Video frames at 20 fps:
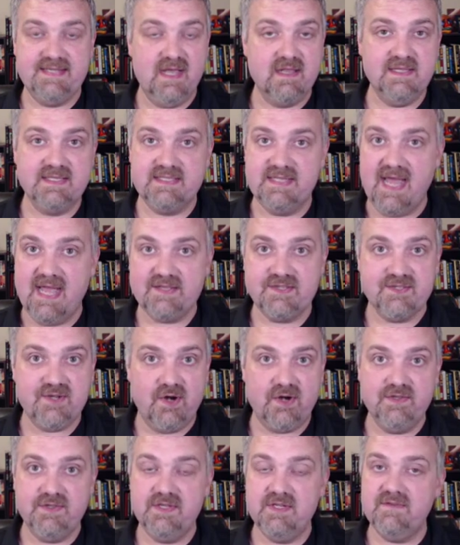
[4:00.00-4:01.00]
the cell has not
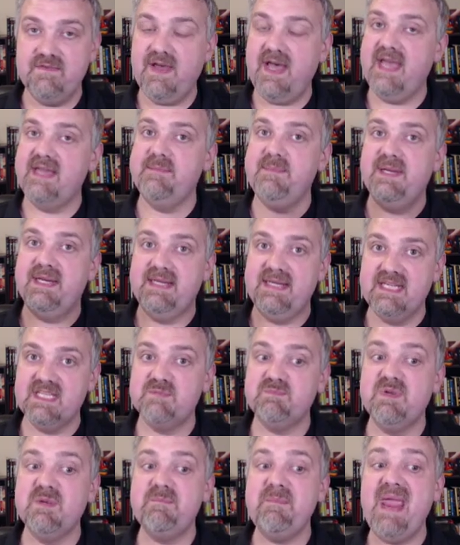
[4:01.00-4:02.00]
started to divide, but it
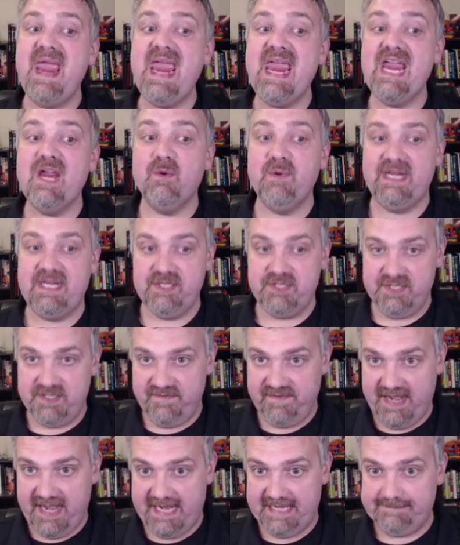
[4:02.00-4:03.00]
is preparing to
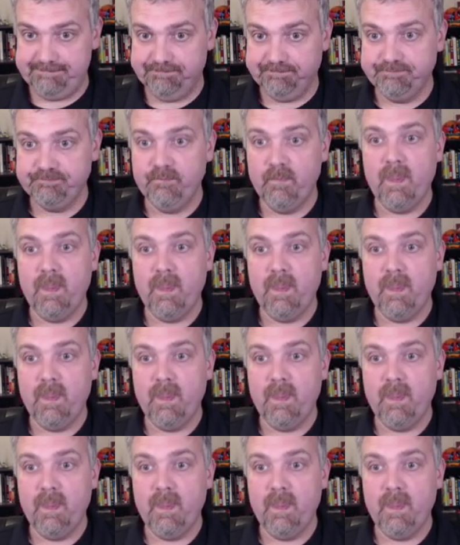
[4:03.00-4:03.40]
divide.